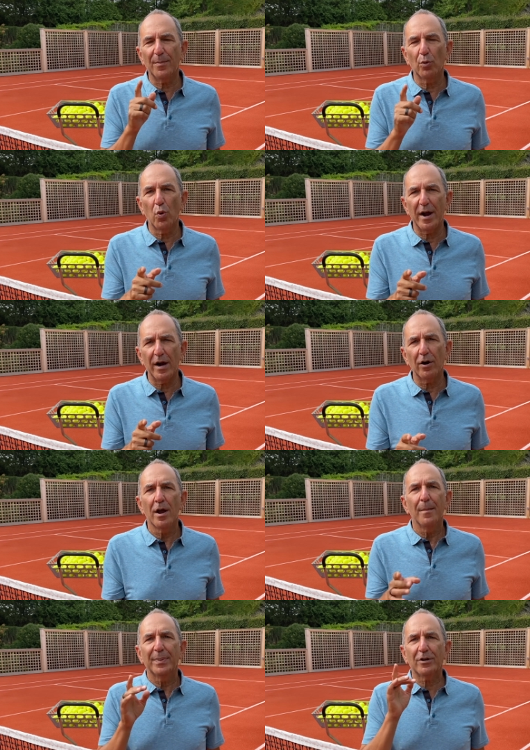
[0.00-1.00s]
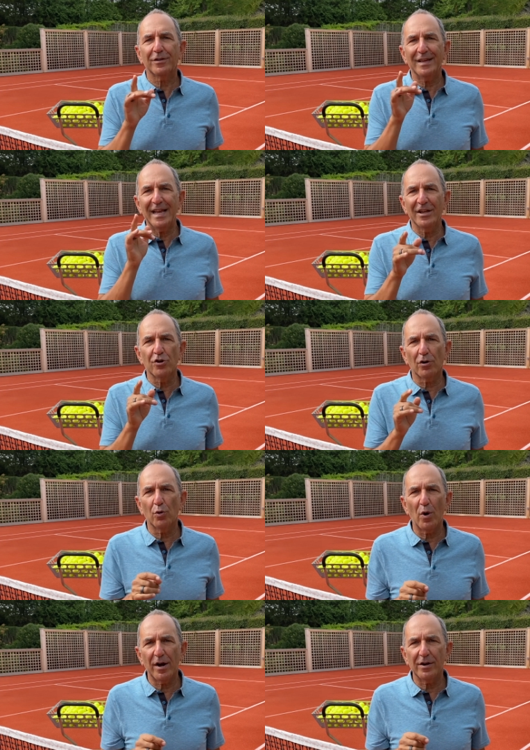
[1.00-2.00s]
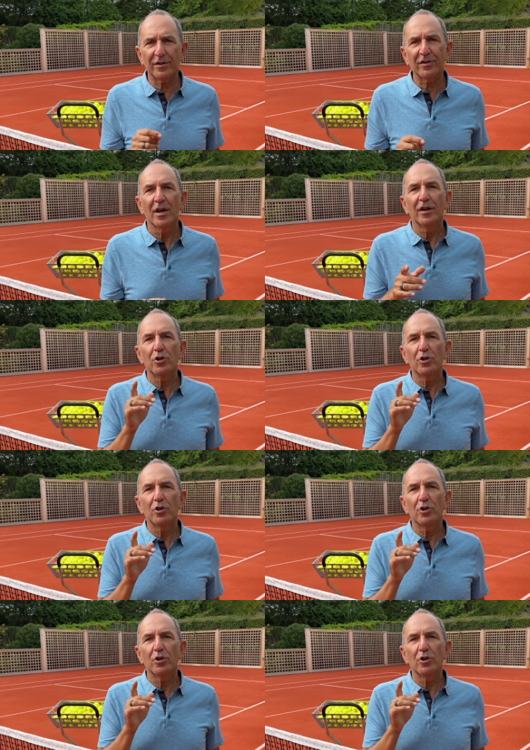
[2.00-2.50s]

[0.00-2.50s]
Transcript: aware because in your awareness,